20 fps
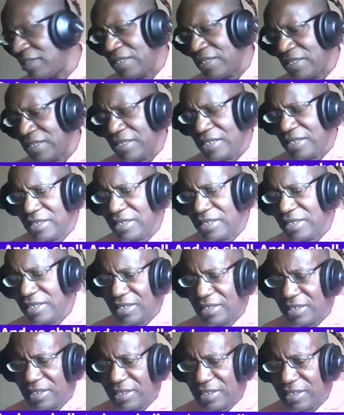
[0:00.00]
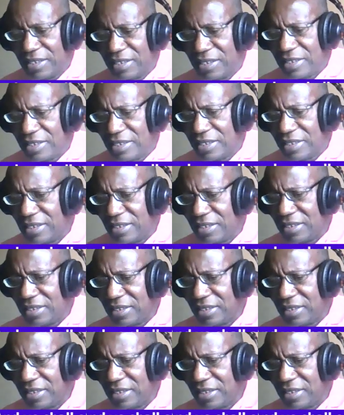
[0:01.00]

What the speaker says: Nobody speaks.